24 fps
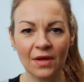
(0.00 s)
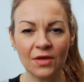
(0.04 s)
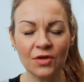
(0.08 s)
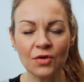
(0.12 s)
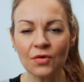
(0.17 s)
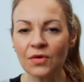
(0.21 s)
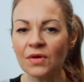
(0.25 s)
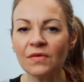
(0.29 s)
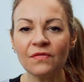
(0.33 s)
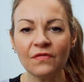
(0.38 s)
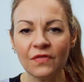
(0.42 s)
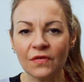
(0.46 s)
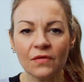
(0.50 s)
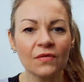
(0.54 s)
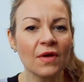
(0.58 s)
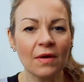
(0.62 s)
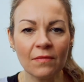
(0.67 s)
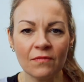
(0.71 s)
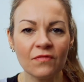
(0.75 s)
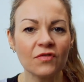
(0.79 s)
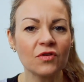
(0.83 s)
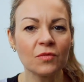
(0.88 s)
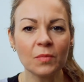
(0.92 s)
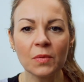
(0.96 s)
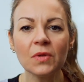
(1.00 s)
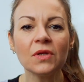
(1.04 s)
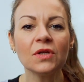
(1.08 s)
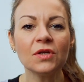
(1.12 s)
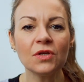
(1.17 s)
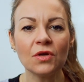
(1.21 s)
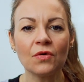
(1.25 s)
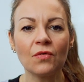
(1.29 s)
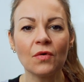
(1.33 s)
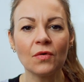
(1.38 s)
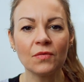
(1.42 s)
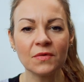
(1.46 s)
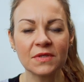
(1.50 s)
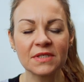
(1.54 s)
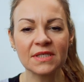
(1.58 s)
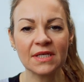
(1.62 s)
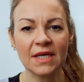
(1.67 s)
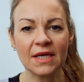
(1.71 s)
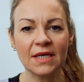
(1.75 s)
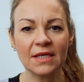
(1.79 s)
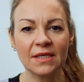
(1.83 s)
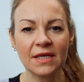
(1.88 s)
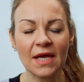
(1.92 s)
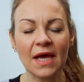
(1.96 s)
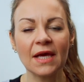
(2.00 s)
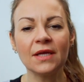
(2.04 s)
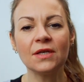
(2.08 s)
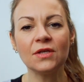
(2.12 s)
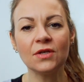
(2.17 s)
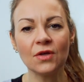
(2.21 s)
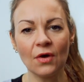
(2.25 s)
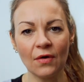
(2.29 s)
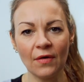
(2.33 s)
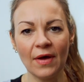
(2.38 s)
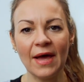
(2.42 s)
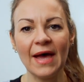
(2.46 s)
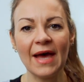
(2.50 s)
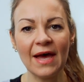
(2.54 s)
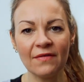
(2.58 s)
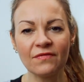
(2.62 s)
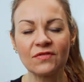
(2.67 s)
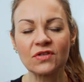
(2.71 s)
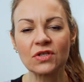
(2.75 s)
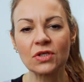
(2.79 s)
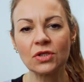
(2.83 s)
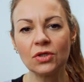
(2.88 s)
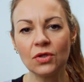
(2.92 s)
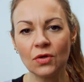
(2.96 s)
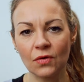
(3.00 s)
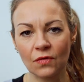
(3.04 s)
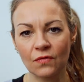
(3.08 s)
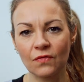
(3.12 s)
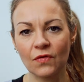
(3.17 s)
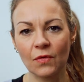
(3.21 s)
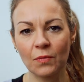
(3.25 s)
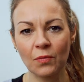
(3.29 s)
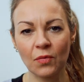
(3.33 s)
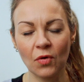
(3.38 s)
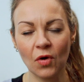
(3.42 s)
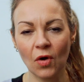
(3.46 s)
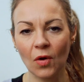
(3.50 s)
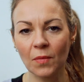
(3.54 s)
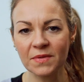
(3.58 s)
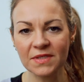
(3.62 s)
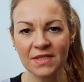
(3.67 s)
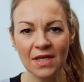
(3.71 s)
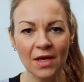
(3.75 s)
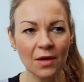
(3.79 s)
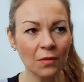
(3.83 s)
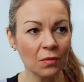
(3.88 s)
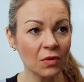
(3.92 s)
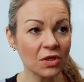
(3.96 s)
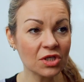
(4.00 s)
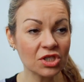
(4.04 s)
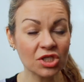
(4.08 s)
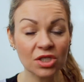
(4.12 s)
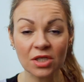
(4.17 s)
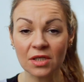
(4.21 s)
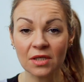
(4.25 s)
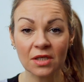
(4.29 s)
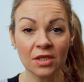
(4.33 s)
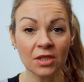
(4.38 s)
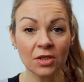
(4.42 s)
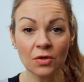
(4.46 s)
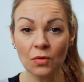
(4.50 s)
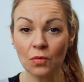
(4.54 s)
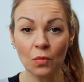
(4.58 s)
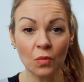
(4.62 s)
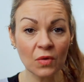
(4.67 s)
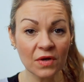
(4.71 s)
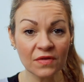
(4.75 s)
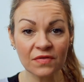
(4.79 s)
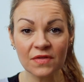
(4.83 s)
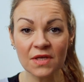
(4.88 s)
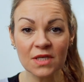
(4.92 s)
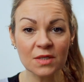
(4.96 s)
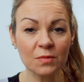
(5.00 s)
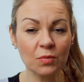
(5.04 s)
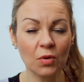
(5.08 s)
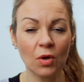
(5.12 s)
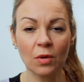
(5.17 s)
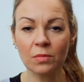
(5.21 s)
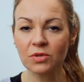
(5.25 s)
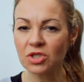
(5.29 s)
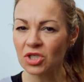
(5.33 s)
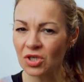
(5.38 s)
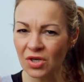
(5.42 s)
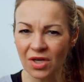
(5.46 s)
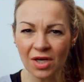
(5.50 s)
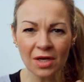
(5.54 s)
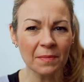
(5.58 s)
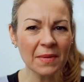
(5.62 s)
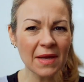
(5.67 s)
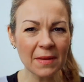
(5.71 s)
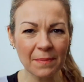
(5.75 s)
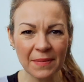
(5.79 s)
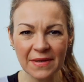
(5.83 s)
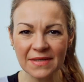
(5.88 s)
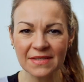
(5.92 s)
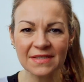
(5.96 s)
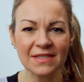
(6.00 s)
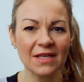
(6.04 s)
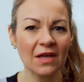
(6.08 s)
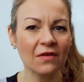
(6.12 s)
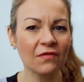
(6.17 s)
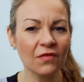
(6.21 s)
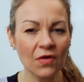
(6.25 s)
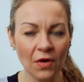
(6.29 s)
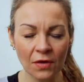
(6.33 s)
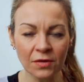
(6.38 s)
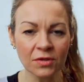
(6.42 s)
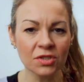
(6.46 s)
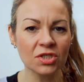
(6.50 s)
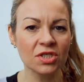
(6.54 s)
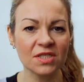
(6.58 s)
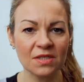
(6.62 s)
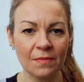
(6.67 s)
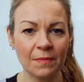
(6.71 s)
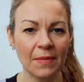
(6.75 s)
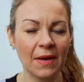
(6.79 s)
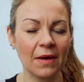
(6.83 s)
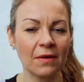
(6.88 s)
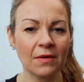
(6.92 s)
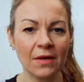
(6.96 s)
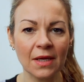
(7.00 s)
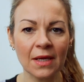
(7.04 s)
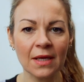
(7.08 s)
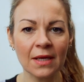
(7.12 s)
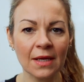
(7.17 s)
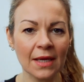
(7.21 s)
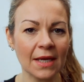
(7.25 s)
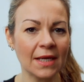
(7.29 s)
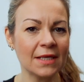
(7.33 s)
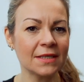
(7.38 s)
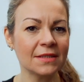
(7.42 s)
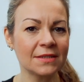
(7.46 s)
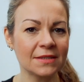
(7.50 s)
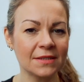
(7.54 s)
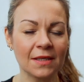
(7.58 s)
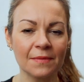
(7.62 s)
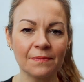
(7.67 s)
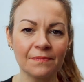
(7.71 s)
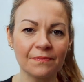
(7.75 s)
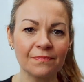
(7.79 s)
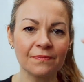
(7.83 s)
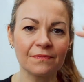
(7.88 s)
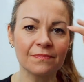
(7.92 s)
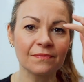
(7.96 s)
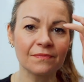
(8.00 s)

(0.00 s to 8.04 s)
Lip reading: You can feel comfortable in your own skin and not have to look for props, which, you know, with these props, you're going to be a bit self-conscious about it in case the